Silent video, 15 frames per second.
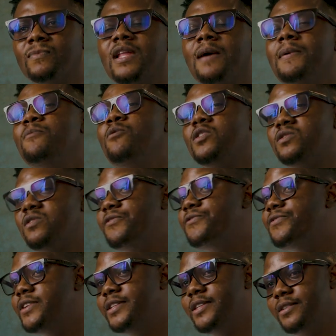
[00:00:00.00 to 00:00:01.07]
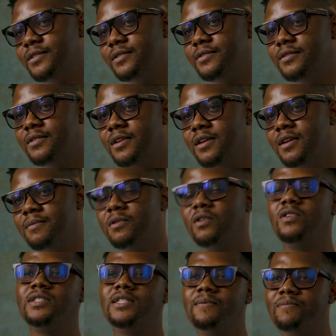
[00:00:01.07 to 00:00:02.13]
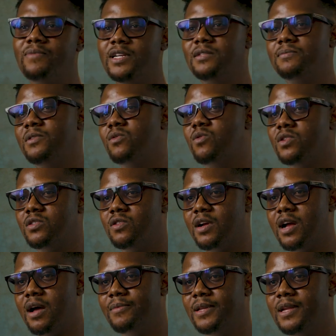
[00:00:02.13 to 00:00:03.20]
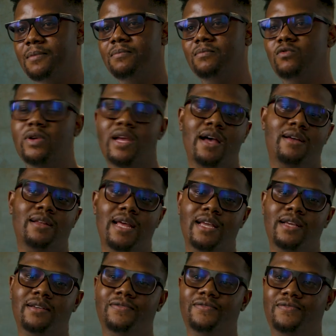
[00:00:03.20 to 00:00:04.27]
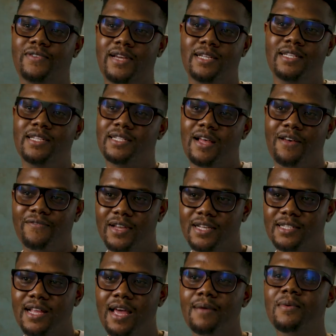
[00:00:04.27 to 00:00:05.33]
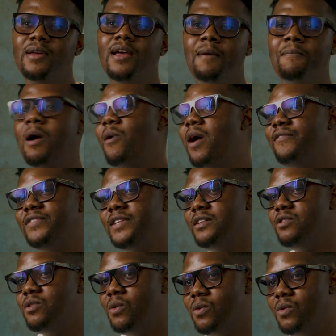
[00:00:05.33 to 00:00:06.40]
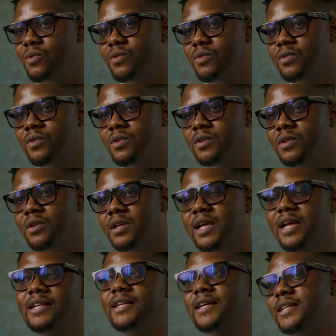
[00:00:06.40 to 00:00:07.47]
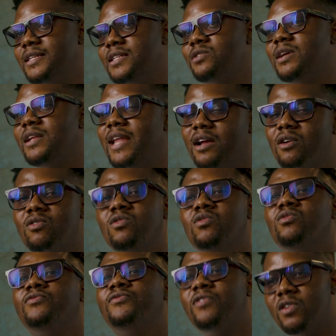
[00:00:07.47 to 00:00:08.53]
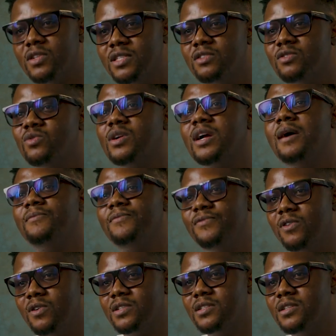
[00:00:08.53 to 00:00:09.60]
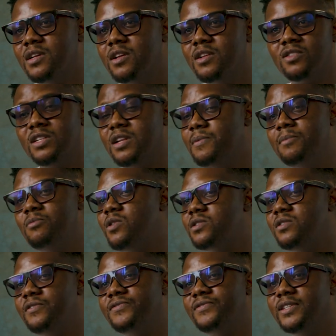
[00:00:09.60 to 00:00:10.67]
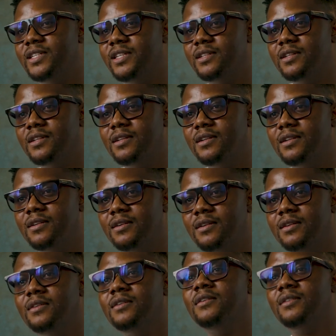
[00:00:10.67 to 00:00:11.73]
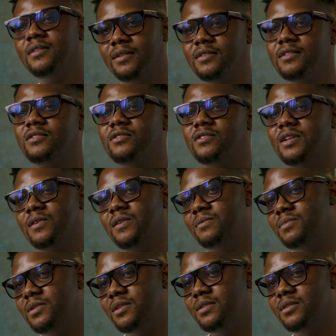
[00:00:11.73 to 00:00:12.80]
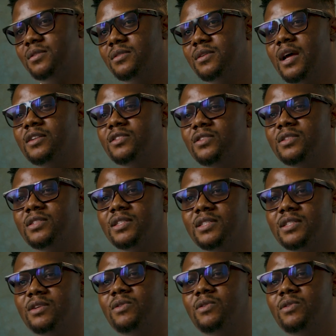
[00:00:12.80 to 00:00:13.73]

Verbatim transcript: The baby was not feeding because the breast milk was not coming. And we are like, this is our first time. My wife didn't know. And the nurses were like, oh, force, it will come, force. So the baby was not feeding. So the baby had jaundice.